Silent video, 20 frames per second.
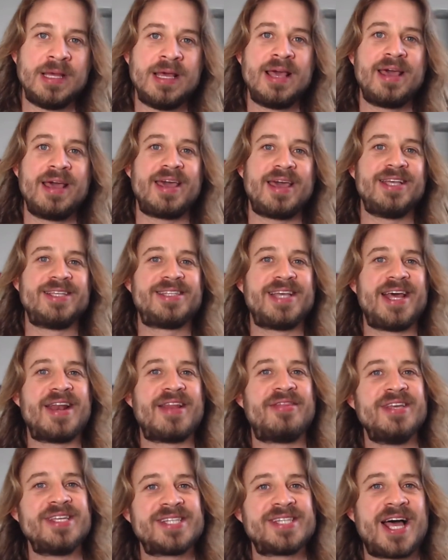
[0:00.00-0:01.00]
is that
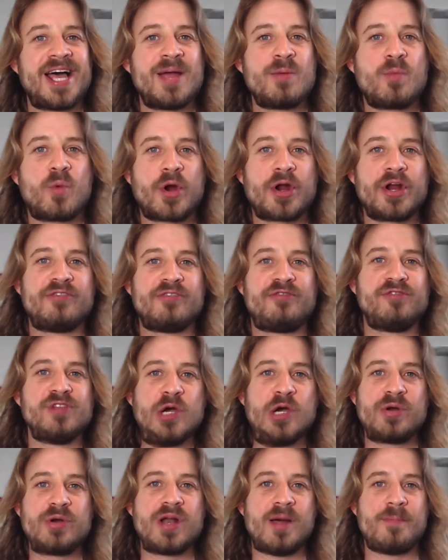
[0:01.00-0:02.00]
this time we're going to
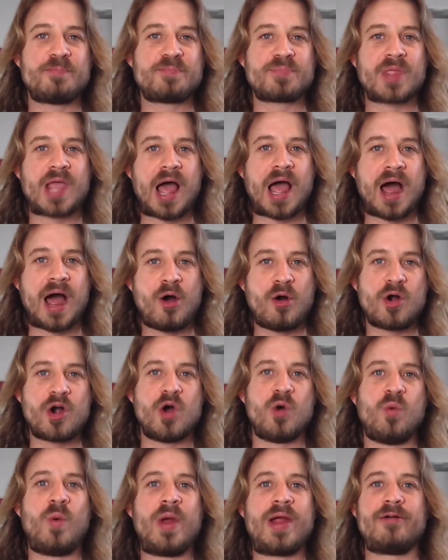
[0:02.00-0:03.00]
float our
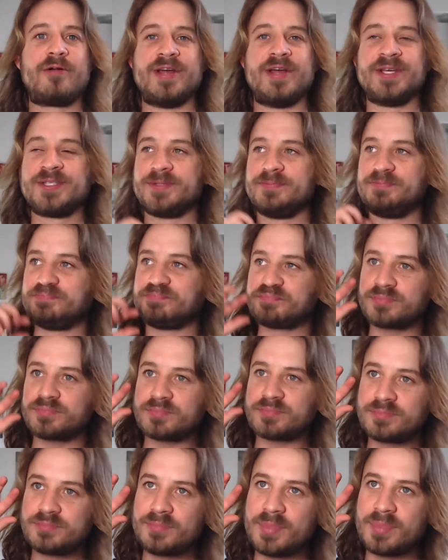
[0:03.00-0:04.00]
awareness
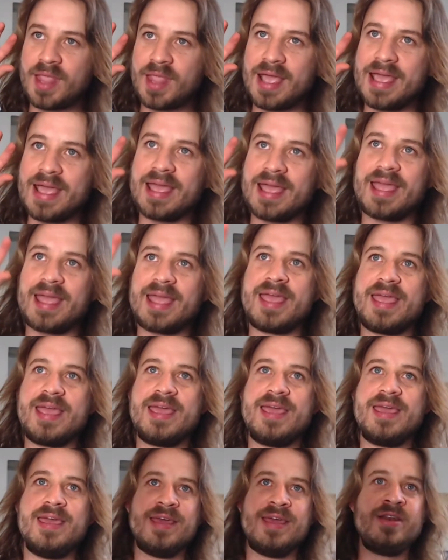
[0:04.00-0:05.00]

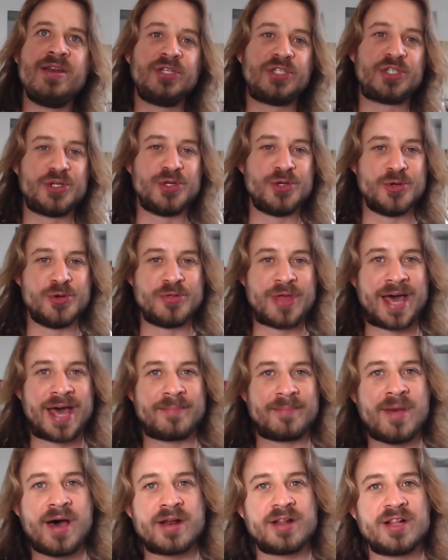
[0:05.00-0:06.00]
into that
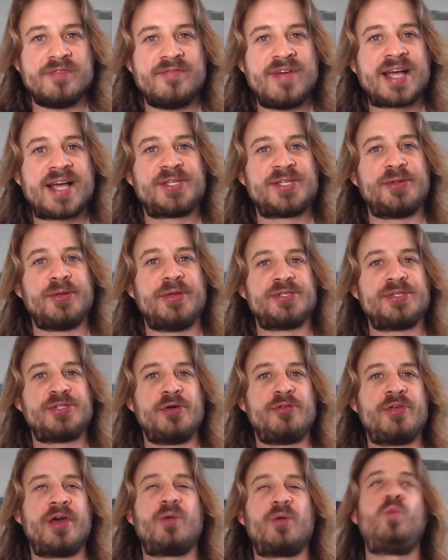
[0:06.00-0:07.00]
model of excellence so
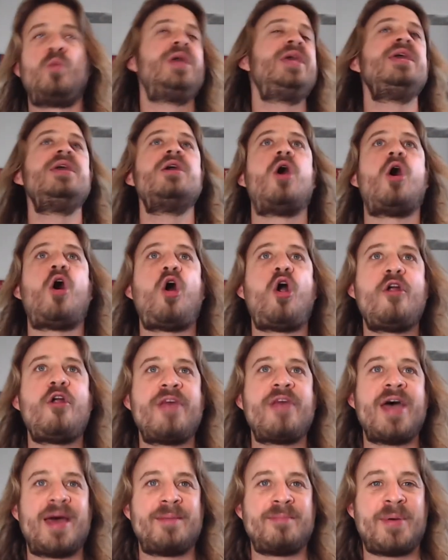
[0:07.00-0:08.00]
that we are
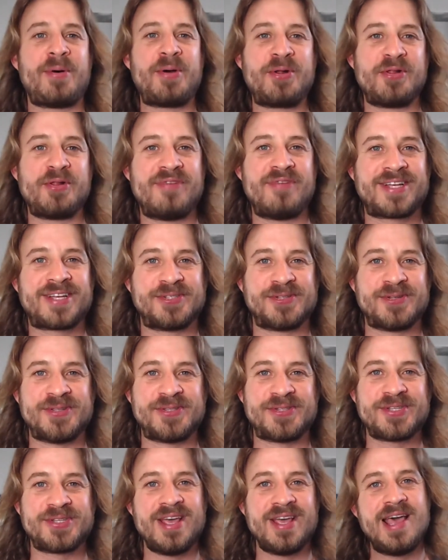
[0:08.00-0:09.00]
that model of
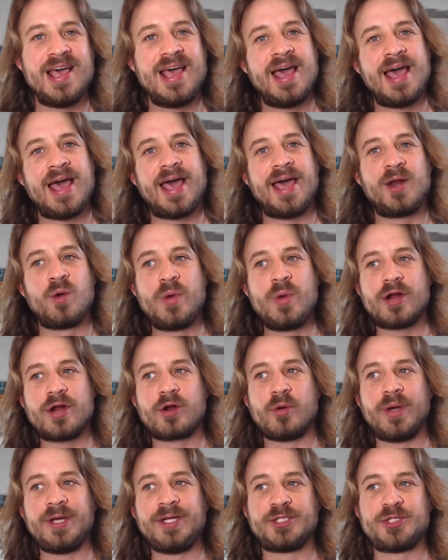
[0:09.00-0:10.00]
excellence. And we are
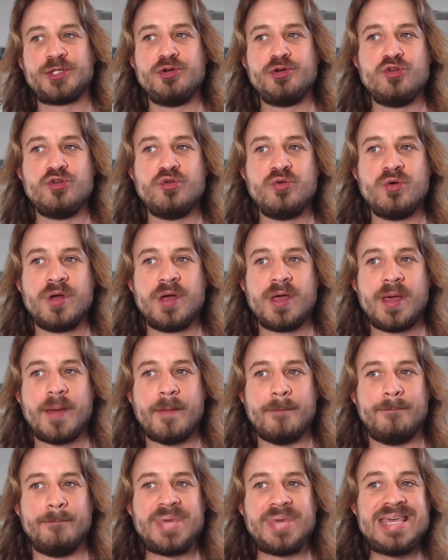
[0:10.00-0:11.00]
going to
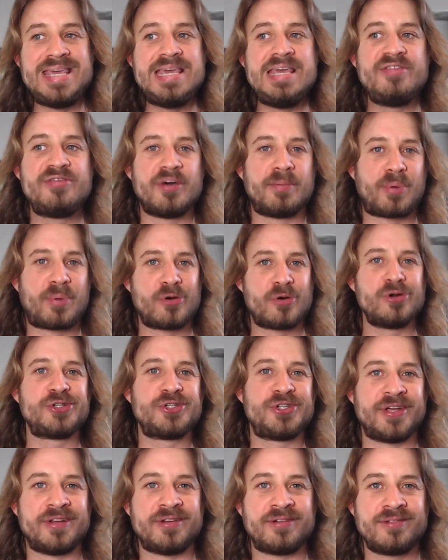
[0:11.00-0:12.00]
be the
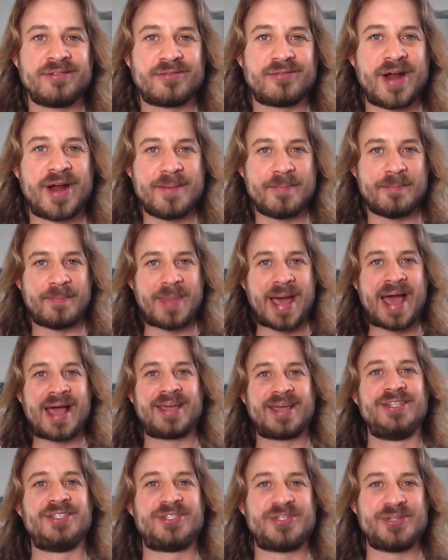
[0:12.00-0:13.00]
person, right, back
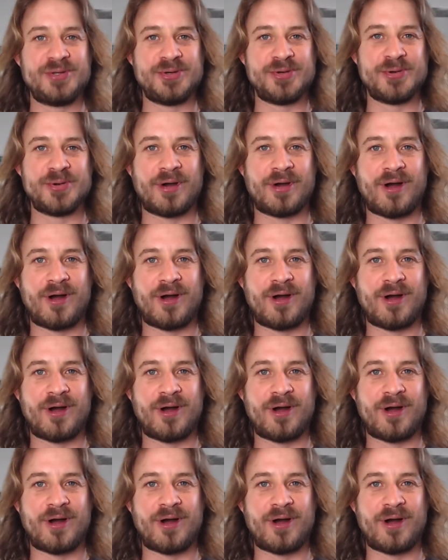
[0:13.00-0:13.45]
into